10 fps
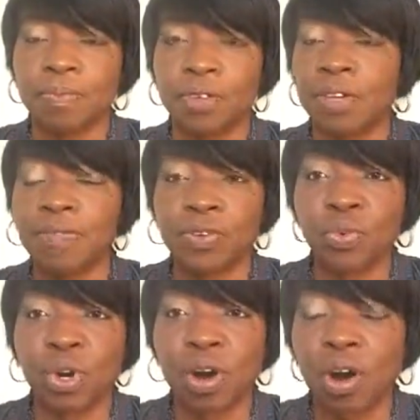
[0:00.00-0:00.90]
if you
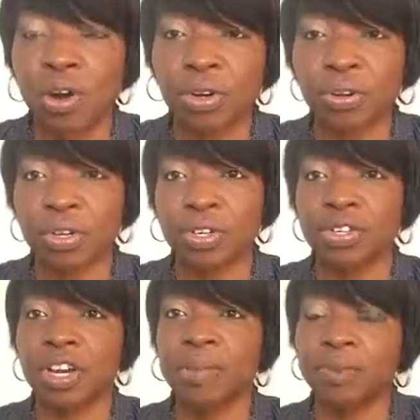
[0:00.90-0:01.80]
work harder on a
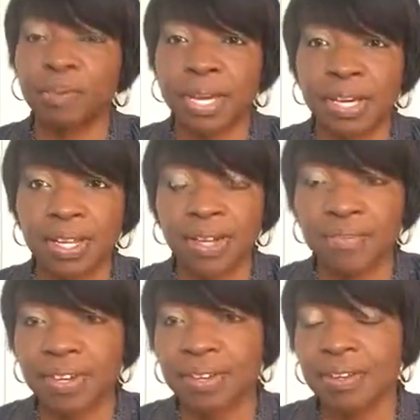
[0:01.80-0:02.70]
job, you'll make a
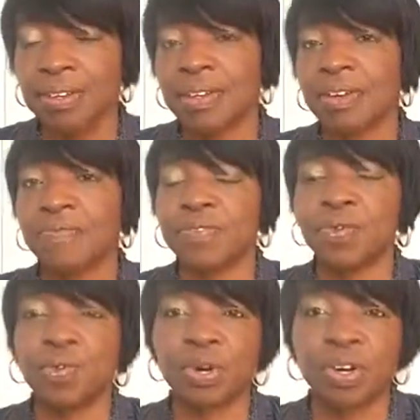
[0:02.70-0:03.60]
living. If you
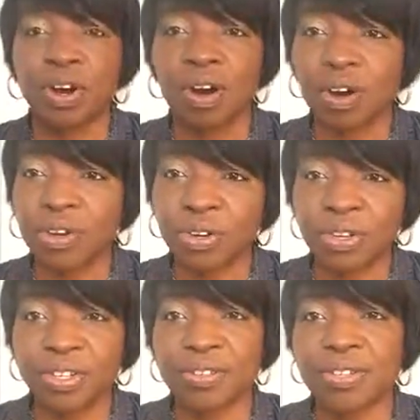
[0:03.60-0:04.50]
work harder
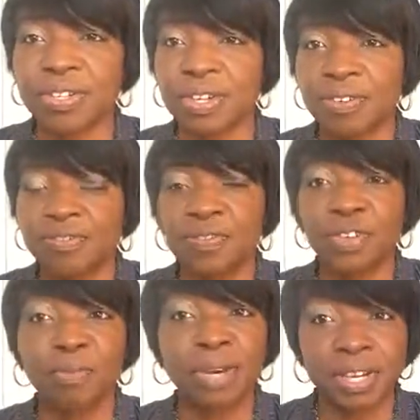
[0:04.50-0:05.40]
on yourself,
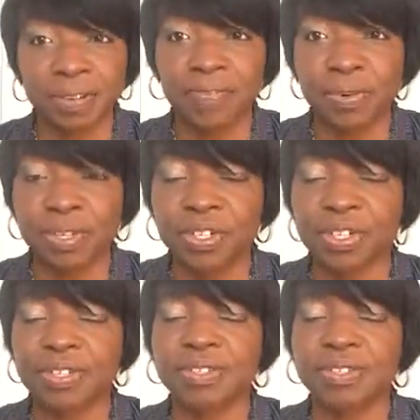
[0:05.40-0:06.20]
you'll make a fortune.